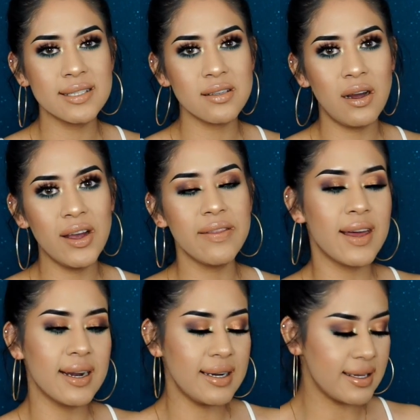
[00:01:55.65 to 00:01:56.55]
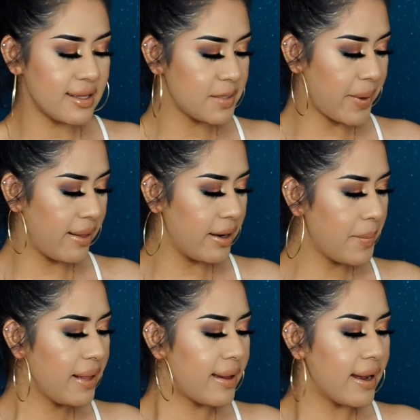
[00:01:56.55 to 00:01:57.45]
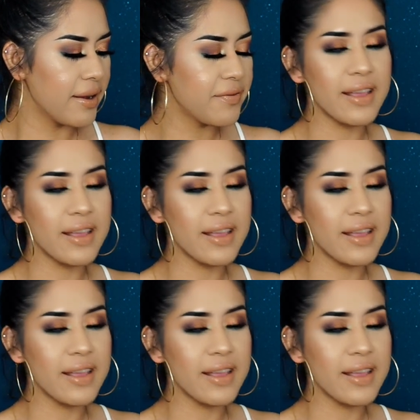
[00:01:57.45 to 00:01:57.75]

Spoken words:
saw it that I needed this palette in my life,